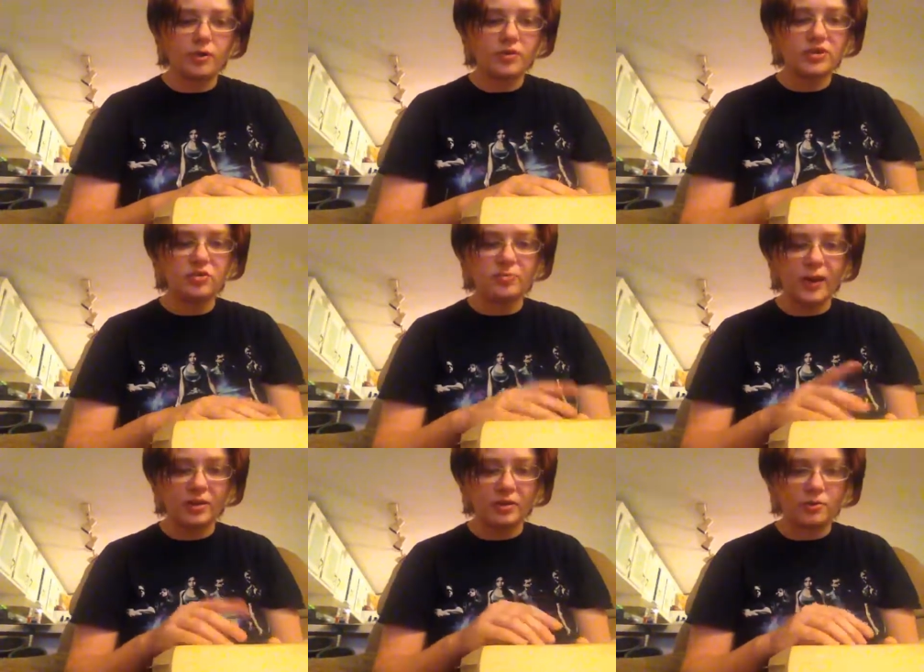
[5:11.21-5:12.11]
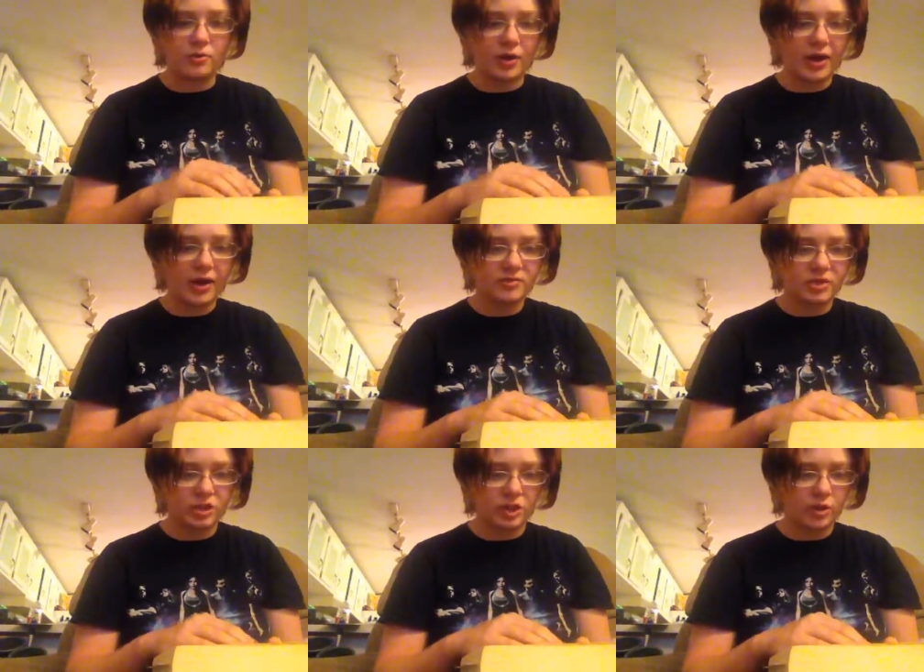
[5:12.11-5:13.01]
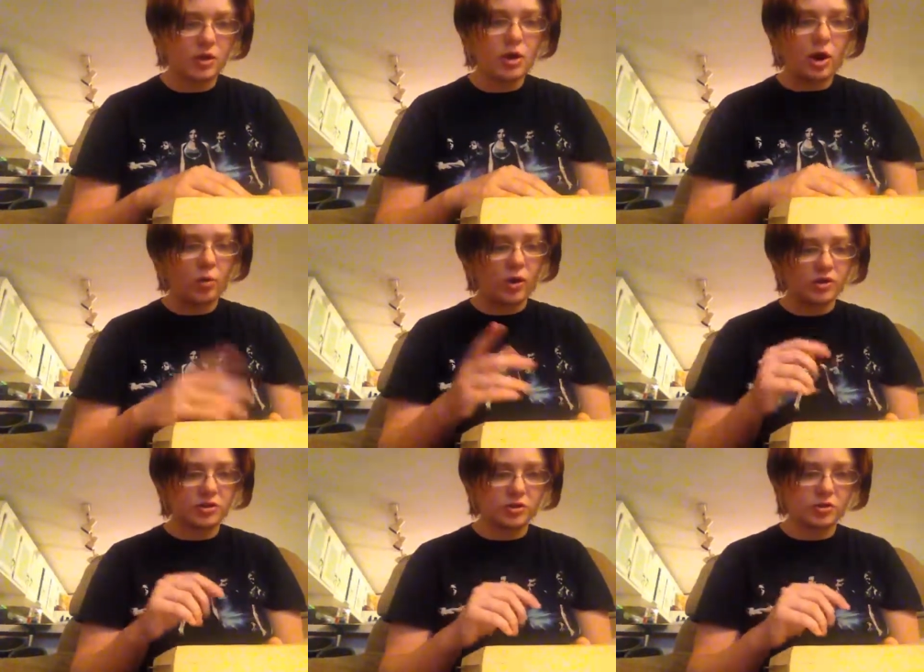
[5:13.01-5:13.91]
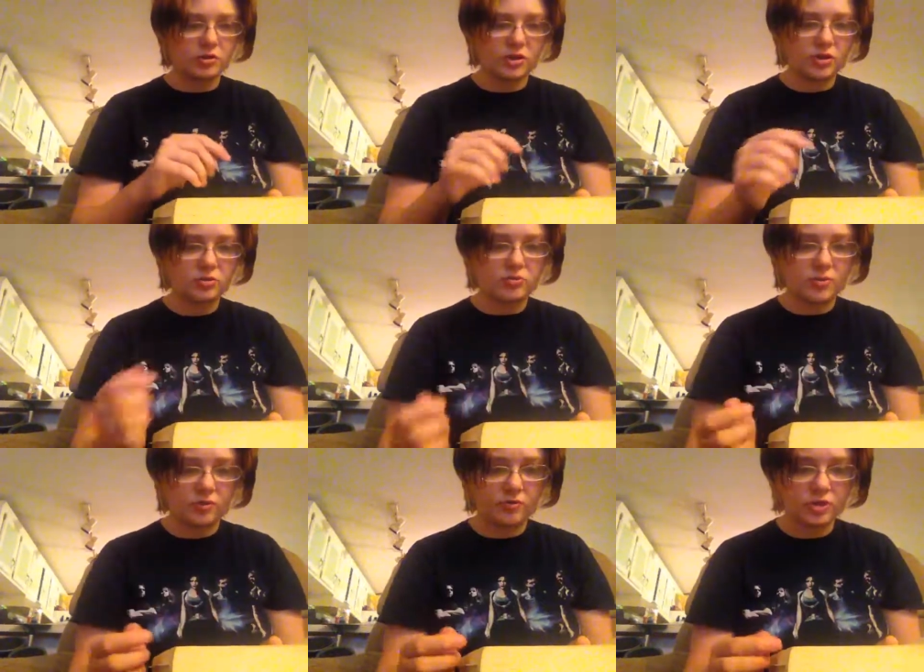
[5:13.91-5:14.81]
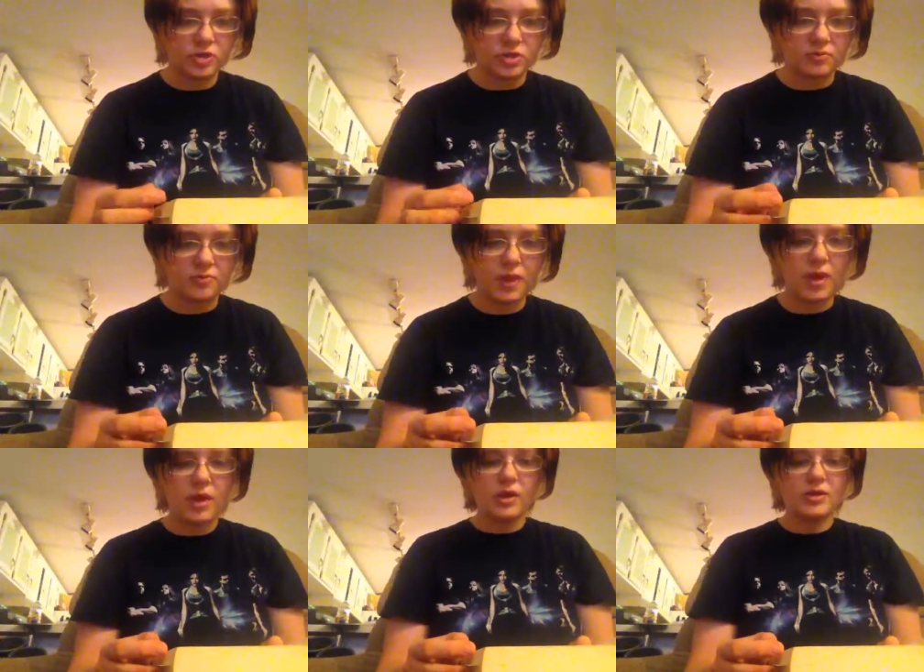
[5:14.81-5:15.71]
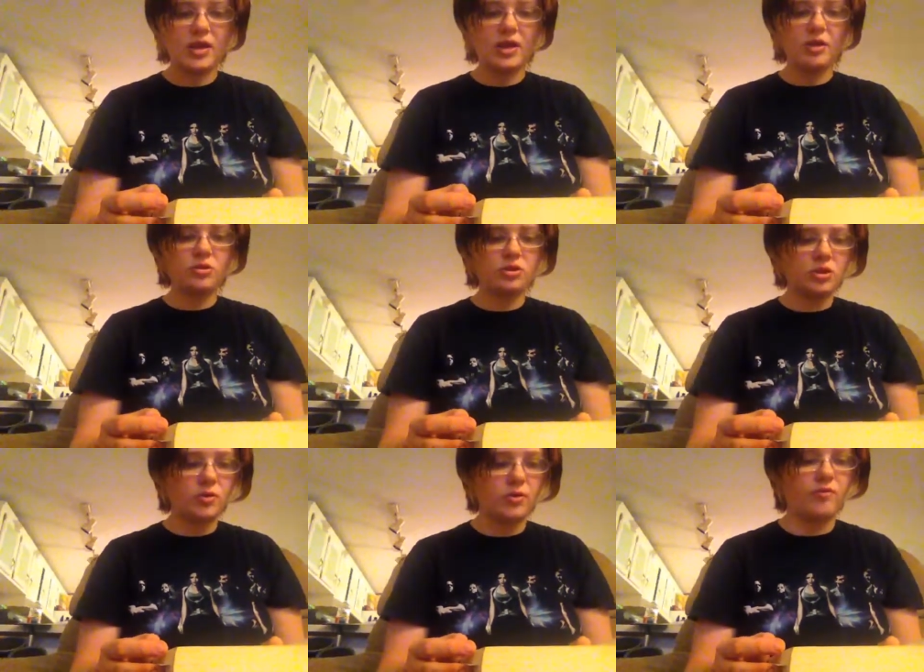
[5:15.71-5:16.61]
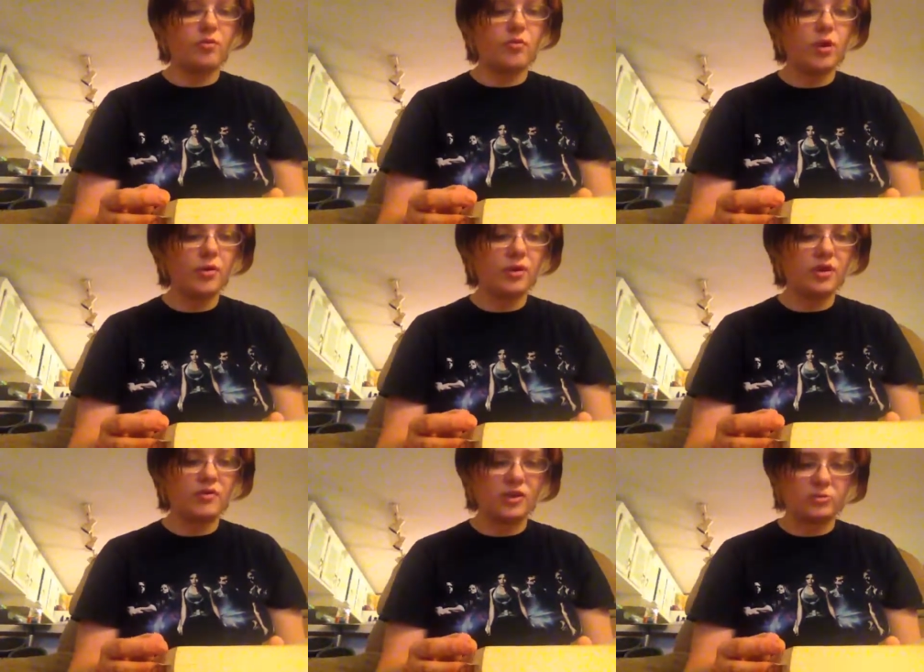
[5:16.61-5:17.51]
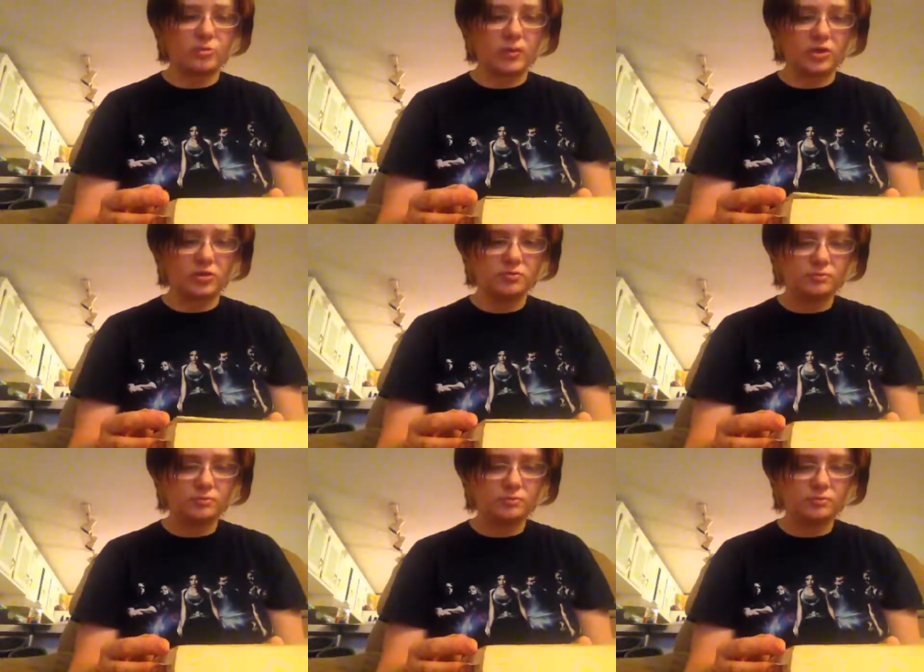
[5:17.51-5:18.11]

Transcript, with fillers: And once I was back there were the hives to check, a watch on the curdling goat's milk for cheese digging or sowing or watering in the vegetable patch,